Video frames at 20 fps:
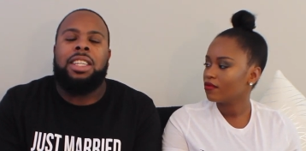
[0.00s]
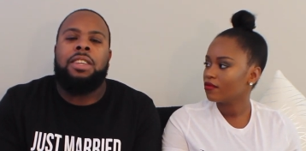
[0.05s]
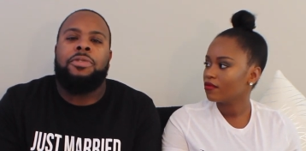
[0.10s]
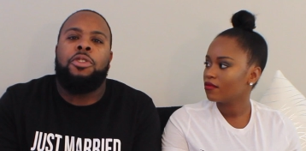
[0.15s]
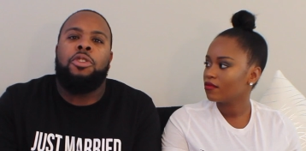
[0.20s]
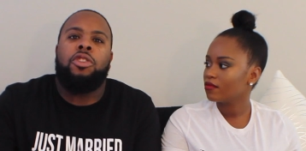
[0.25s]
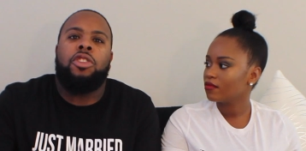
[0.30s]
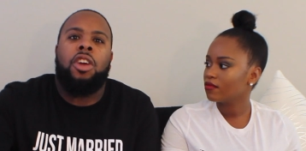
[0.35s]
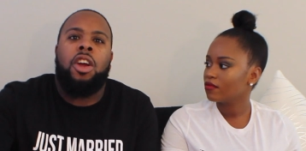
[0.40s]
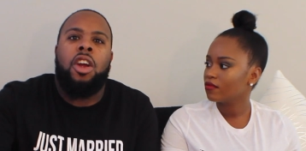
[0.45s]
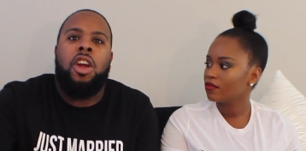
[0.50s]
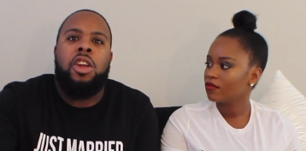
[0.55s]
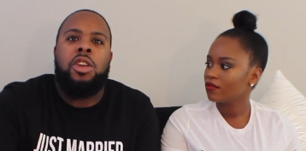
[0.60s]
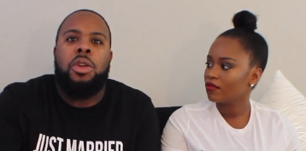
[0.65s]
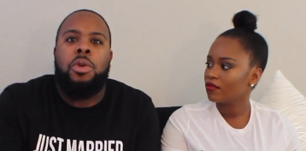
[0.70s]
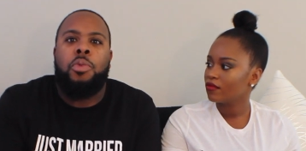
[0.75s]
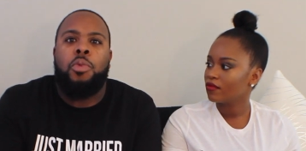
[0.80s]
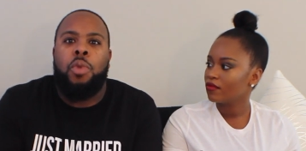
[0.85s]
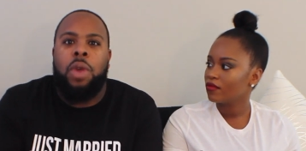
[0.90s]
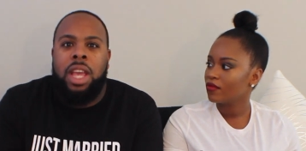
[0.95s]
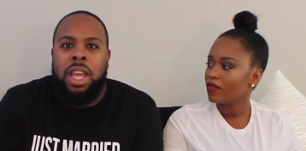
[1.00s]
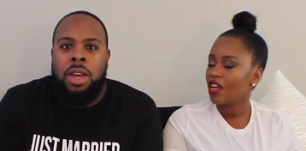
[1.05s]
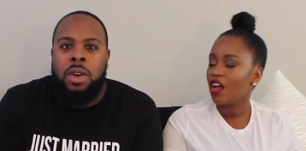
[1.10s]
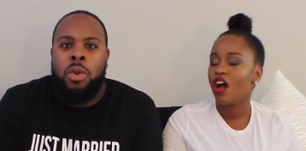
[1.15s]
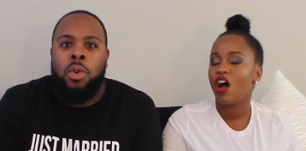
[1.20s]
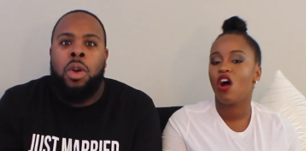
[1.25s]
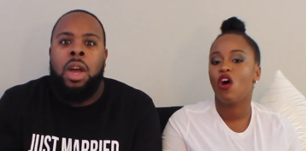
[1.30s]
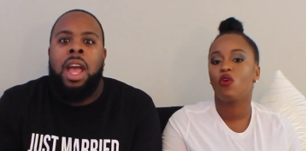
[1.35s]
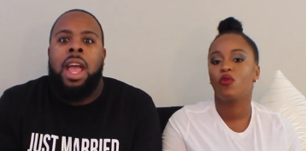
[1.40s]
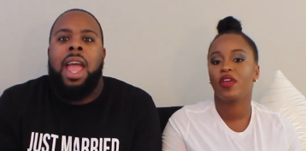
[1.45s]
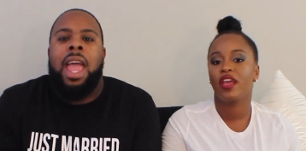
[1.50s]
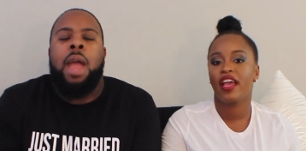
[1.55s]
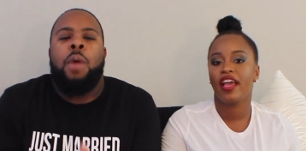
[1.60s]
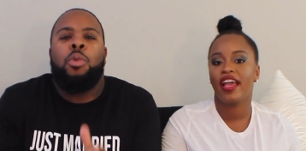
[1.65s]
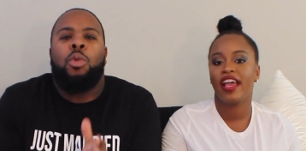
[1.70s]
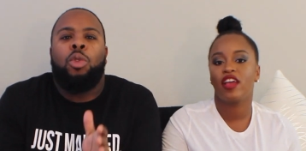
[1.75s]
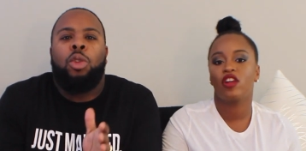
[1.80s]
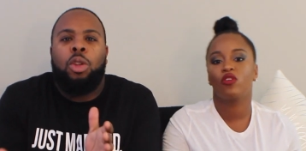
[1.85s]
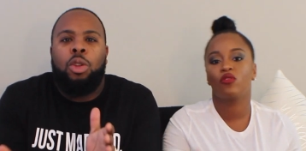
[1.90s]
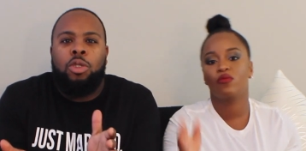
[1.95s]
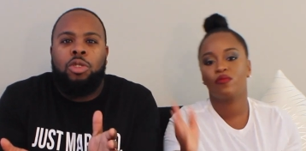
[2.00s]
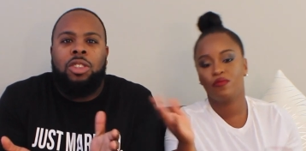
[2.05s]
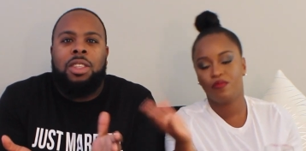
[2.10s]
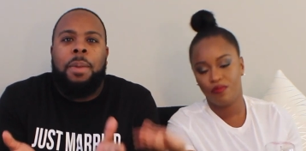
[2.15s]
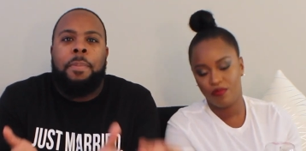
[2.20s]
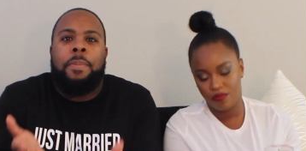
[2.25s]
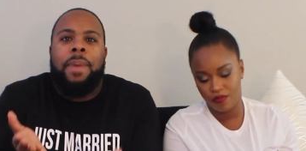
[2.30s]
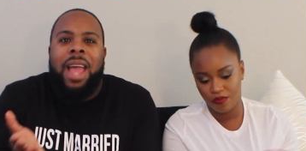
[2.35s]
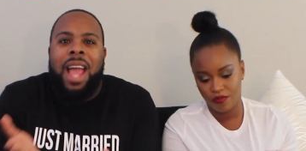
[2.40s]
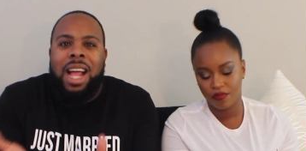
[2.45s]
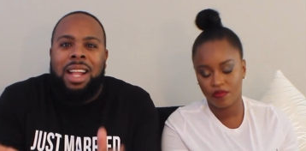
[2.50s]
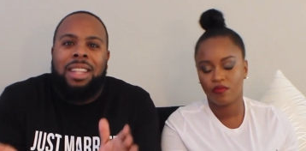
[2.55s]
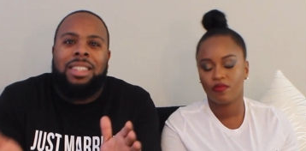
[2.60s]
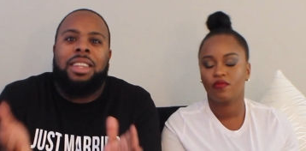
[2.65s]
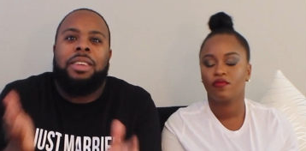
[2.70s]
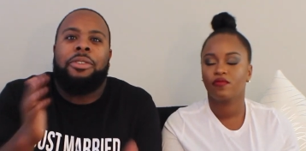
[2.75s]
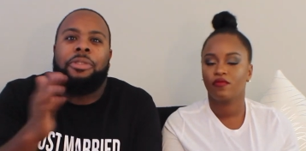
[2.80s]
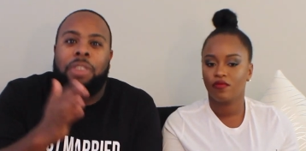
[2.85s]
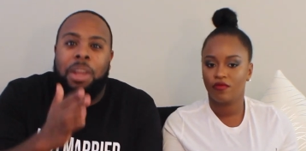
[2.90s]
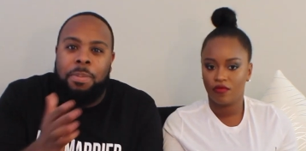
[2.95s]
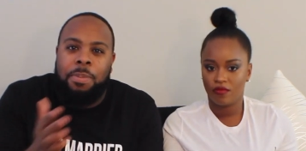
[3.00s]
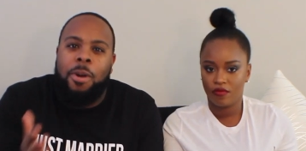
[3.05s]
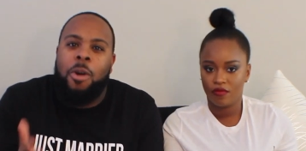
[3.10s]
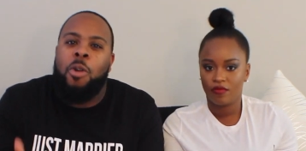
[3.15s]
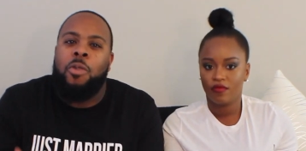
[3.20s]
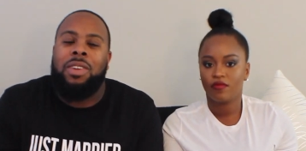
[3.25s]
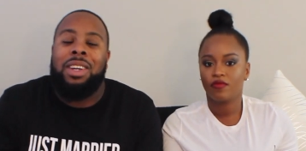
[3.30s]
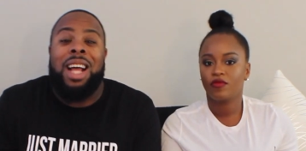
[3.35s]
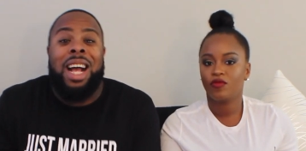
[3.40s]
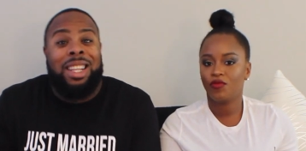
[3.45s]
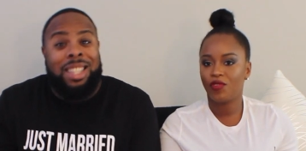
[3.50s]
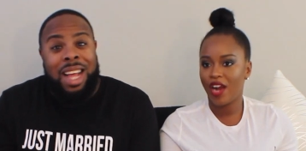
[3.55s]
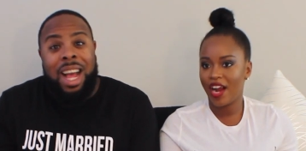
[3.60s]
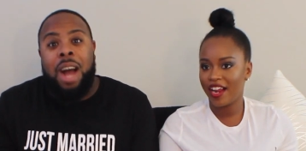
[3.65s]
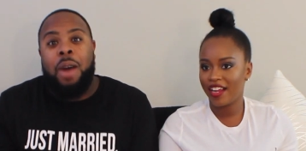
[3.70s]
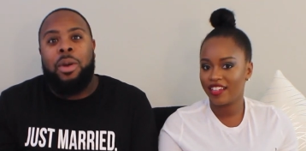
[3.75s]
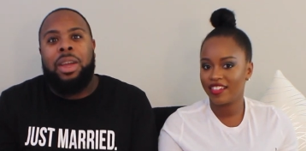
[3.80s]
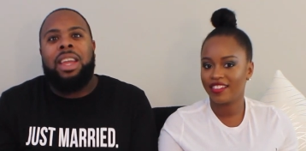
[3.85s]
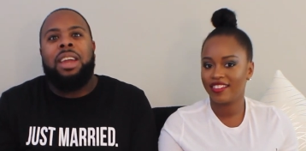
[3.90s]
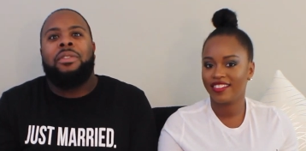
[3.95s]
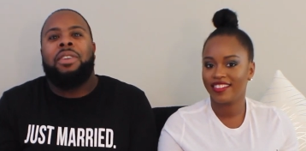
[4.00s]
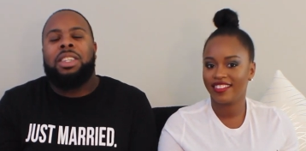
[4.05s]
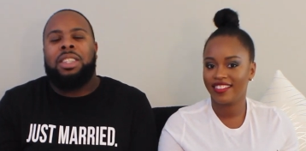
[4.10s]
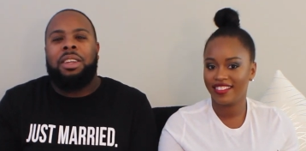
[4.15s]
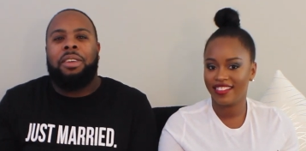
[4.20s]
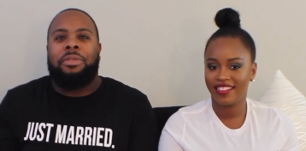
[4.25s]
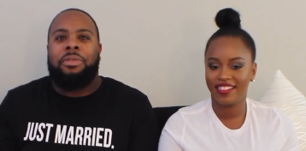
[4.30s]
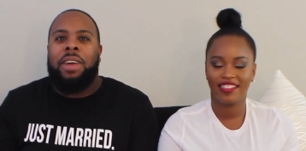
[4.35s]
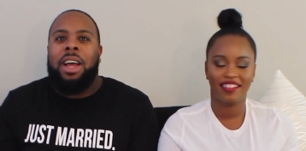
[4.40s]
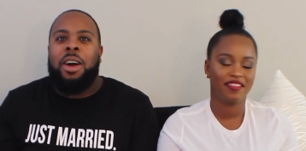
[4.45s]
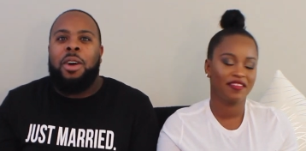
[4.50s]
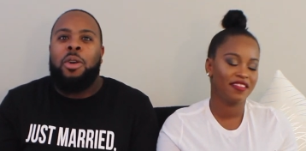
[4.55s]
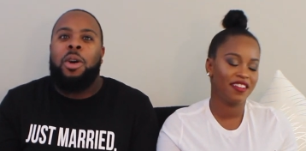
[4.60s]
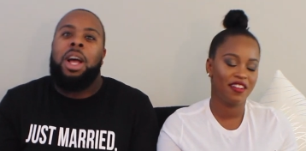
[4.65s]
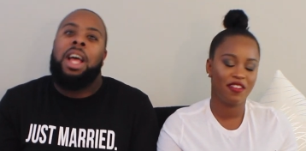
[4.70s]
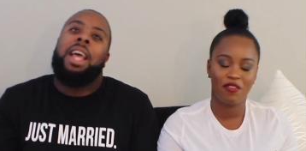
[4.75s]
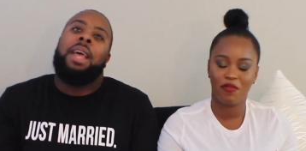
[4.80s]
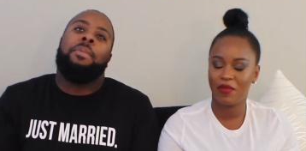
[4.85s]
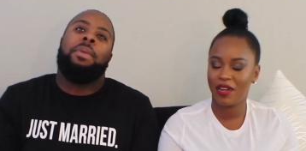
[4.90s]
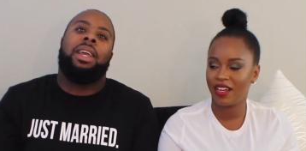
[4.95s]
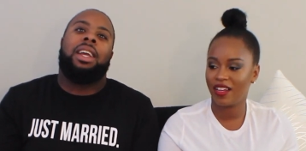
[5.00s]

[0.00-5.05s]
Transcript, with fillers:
Speaker 1: If you turn the wheel, oh, yeah, it will lose the balance and flip over. That's right. how he originally fell oh,